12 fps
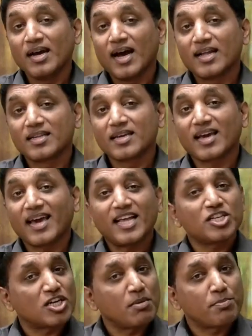I think
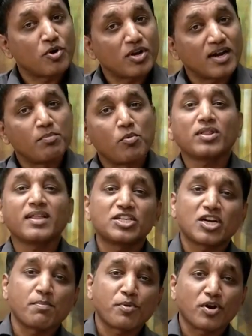edge computing, and more than edge
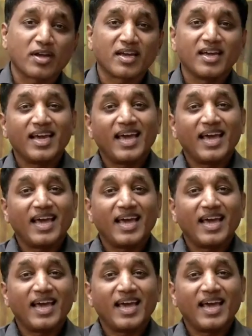computing,